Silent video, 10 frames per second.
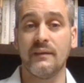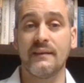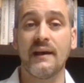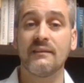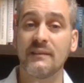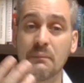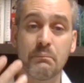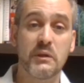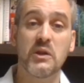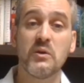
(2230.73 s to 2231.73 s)
That's the
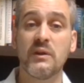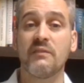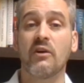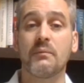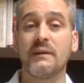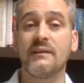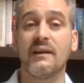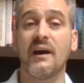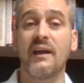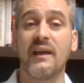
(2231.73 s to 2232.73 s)
beauty of RBTI.